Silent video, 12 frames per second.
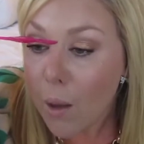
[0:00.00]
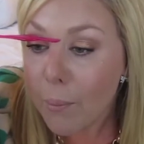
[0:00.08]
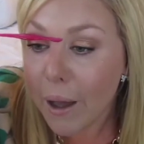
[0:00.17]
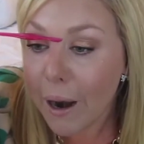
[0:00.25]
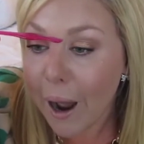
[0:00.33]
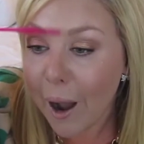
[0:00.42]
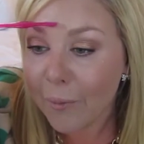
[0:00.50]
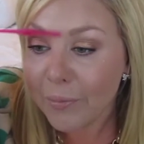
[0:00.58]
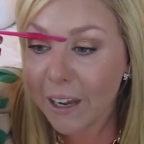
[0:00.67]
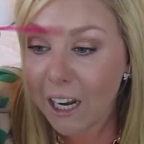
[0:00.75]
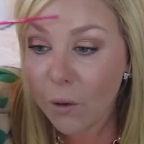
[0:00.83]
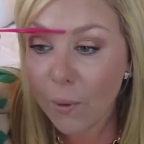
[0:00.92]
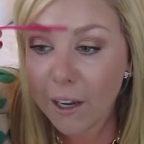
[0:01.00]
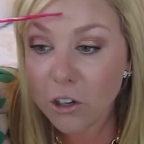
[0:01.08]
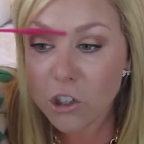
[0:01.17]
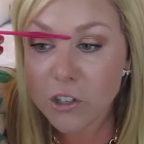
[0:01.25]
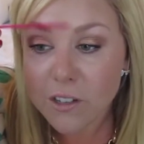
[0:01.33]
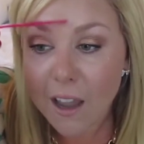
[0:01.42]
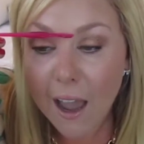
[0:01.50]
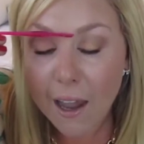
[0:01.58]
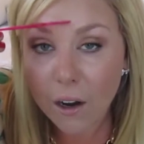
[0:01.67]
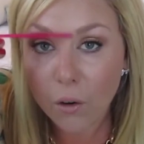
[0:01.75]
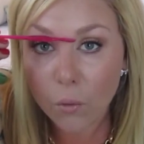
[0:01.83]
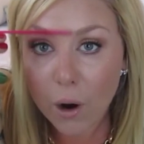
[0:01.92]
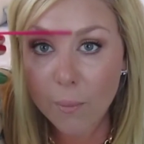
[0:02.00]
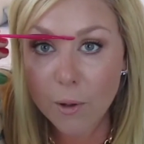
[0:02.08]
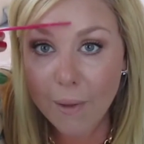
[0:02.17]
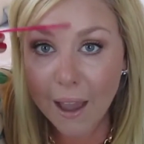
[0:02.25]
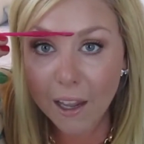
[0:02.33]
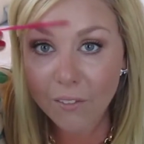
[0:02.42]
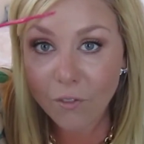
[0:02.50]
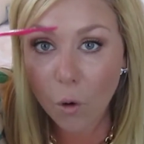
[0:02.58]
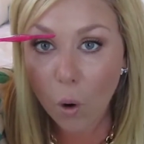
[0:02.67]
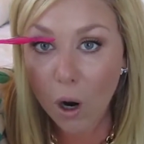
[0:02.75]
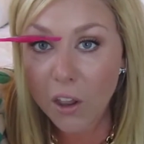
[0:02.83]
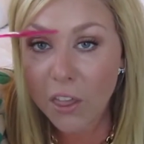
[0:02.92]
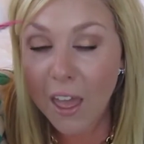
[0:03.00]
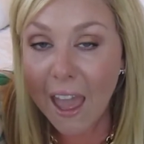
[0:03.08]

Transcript: But um, anyway, you just kind of rub it back and forth